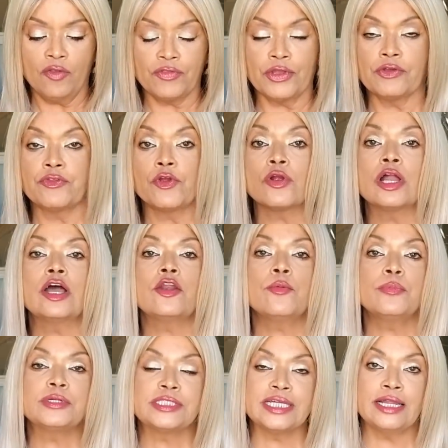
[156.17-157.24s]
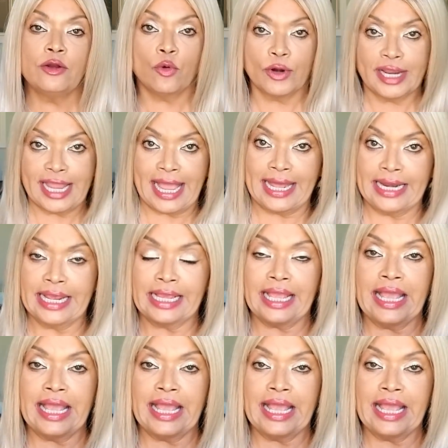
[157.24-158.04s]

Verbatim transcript: they're they're one hundred percent organic,